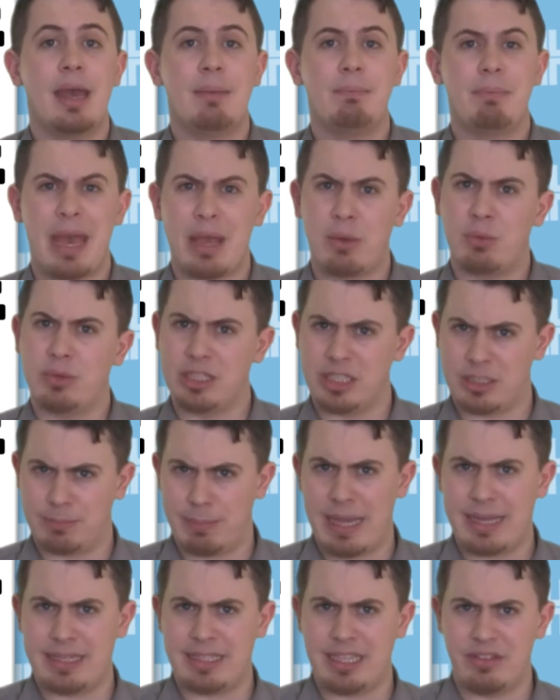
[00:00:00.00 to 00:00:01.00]
back when
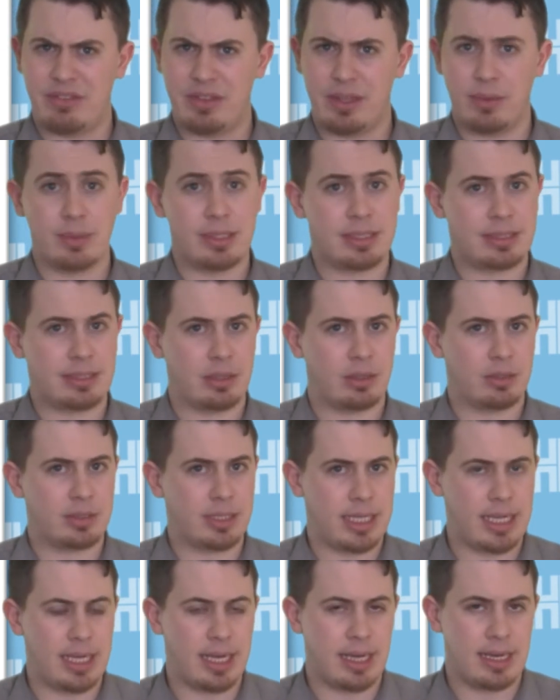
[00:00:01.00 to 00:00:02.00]
Spike TV was still
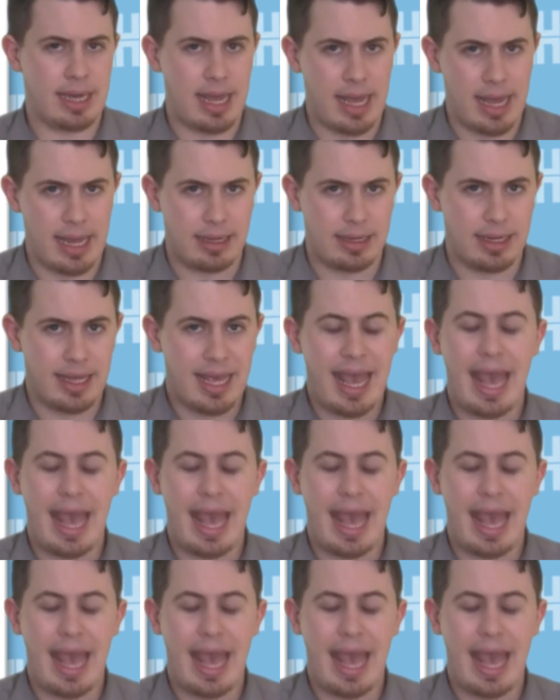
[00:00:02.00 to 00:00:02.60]
TNN,